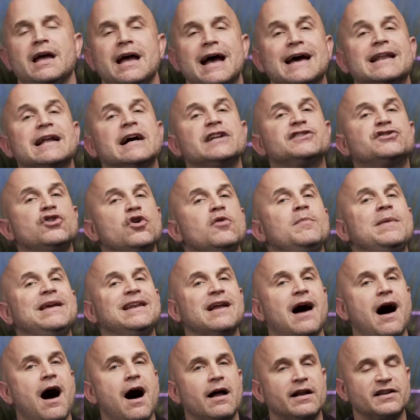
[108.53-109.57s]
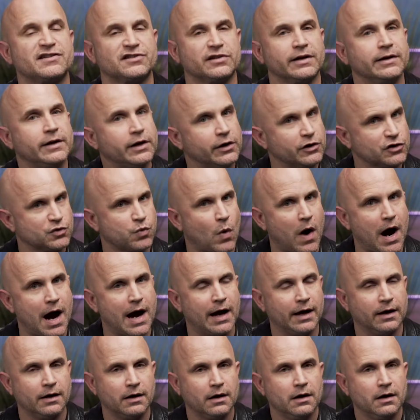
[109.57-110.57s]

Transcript: and I do mean honestly, and here's why.